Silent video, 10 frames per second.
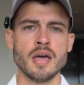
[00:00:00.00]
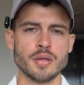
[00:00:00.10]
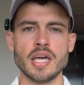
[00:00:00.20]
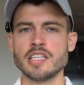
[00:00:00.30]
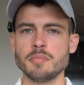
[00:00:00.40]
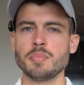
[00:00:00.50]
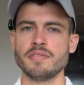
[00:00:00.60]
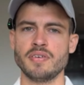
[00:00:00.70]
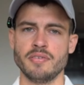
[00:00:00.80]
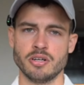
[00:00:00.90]
the S&P
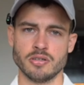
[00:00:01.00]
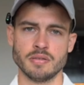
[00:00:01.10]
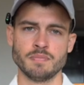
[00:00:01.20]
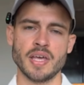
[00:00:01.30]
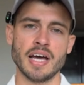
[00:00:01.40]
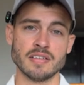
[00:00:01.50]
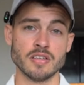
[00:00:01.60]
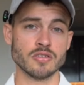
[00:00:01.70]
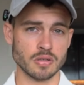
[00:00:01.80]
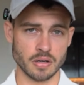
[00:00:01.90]
500 has
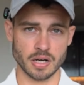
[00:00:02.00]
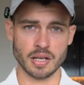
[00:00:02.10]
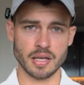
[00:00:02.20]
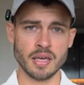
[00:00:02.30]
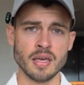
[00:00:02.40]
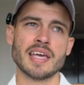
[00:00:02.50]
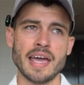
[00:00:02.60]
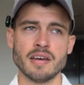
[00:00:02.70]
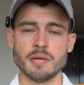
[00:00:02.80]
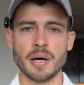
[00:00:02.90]
historically
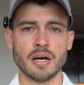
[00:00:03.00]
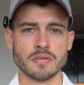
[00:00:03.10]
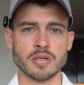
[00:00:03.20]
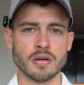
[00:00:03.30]
gained about